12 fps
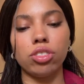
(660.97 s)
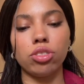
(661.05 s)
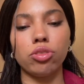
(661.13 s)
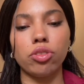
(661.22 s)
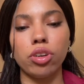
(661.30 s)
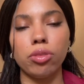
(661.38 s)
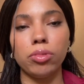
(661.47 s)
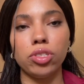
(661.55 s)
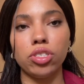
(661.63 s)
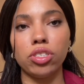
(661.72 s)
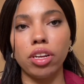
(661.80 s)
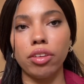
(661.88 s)
to grow, but
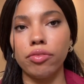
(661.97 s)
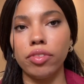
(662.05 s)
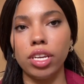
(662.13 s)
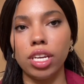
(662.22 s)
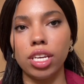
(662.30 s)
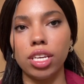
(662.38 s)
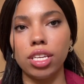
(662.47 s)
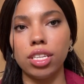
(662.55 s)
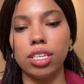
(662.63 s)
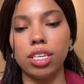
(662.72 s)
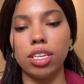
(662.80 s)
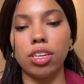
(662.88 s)
you're not feeding it
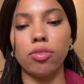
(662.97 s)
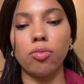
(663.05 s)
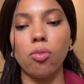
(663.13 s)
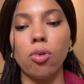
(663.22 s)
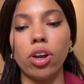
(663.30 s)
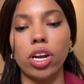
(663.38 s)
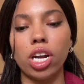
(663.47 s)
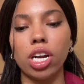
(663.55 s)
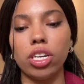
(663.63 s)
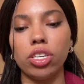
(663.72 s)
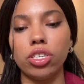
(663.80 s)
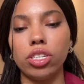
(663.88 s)
enough water.
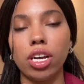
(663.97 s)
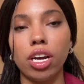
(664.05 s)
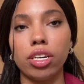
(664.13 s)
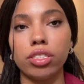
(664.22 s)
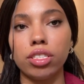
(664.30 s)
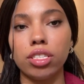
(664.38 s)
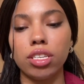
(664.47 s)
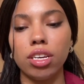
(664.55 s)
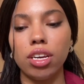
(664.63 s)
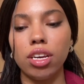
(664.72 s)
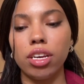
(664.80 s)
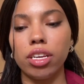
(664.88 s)
You're not
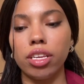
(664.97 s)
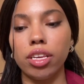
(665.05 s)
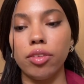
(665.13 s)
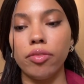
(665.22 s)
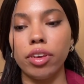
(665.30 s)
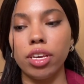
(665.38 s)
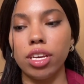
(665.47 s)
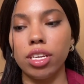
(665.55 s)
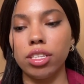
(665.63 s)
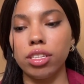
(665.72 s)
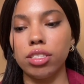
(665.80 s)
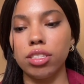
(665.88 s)
giving
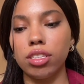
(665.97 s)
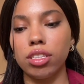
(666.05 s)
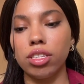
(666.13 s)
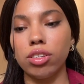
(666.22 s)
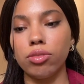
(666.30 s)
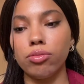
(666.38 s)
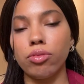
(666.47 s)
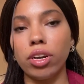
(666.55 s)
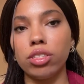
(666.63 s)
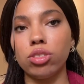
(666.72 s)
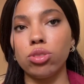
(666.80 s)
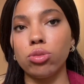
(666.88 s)
it the
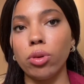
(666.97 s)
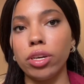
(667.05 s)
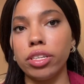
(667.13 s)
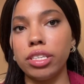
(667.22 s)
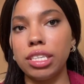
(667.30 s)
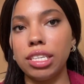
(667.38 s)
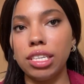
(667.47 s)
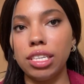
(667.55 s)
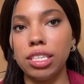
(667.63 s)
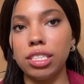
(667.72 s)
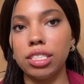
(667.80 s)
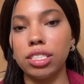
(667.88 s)
right soil it
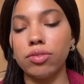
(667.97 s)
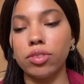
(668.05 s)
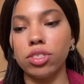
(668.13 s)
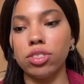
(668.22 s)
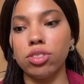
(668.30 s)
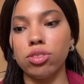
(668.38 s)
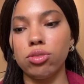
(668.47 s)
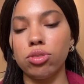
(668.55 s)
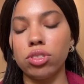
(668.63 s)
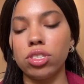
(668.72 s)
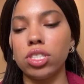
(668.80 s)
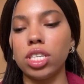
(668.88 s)
needs for its
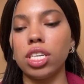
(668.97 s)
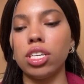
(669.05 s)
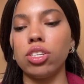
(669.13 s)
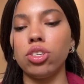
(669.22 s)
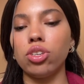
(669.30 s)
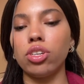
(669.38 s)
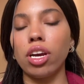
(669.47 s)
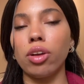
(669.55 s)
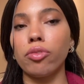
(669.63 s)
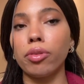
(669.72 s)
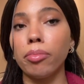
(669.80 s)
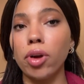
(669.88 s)
nutrition. You're not
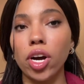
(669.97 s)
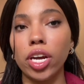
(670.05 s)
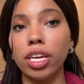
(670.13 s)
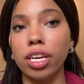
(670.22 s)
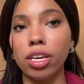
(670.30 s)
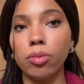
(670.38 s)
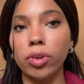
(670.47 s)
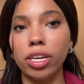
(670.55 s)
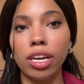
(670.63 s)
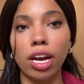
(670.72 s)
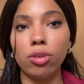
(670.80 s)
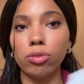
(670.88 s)
repotting it when
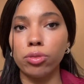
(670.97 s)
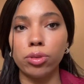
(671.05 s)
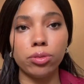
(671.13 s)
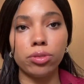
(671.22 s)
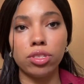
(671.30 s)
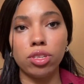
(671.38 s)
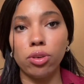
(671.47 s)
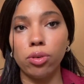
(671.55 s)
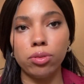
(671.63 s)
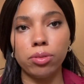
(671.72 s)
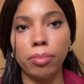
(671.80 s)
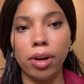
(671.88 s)
it outgrows the
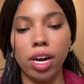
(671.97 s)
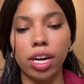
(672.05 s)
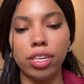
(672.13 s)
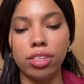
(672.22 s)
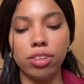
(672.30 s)
old pot,